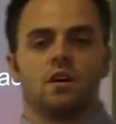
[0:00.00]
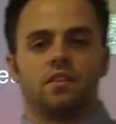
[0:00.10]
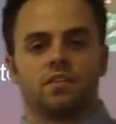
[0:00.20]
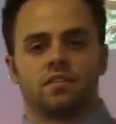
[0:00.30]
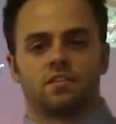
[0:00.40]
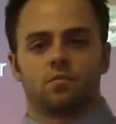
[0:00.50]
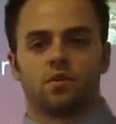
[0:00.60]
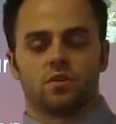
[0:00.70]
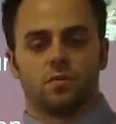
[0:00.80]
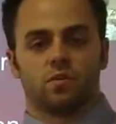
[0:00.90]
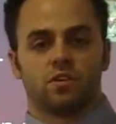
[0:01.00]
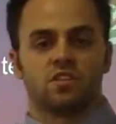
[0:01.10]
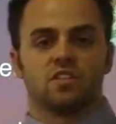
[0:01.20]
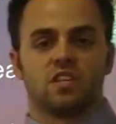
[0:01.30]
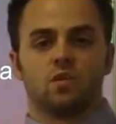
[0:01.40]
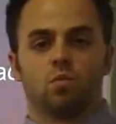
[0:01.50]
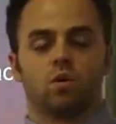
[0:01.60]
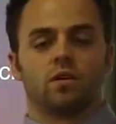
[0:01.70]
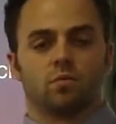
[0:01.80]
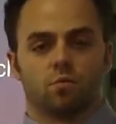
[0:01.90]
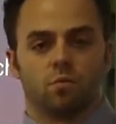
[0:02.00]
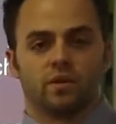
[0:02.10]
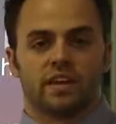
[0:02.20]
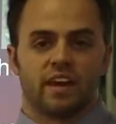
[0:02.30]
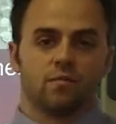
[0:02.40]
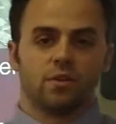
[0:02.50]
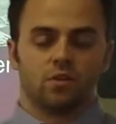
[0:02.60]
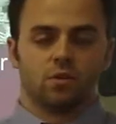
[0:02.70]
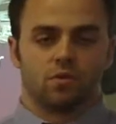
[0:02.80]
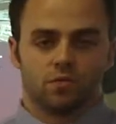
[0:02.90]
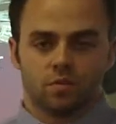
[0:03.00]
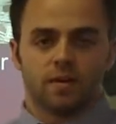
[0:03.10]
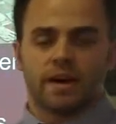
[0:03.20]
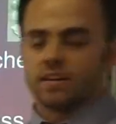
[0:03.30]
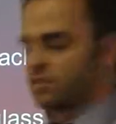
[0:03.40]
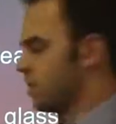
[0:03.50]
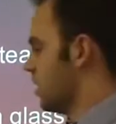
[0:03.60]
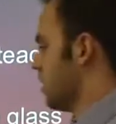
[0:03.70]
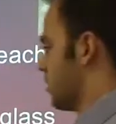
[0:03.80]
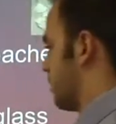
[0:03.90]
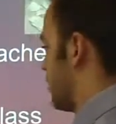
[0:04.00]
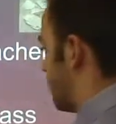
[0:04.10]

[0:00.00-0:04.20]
the assistant principal could see what they have been doing for the past 3